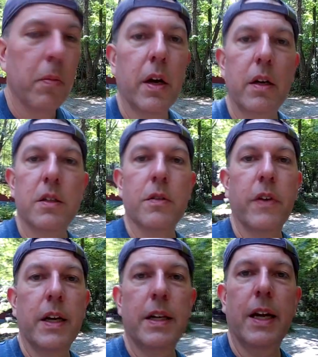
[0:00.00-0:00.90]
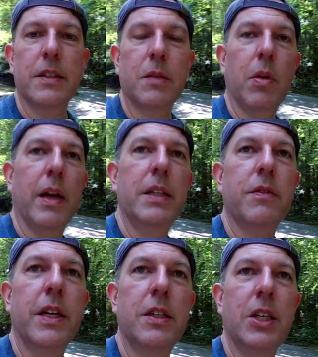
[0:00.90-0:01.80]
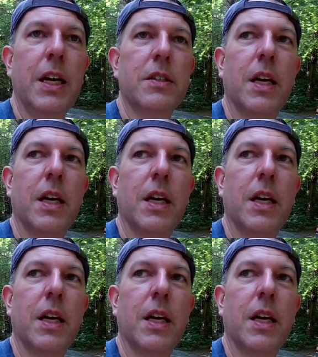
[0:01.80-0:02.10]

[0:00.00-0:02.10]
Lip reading: but it's a fantastic place. If you get a chance,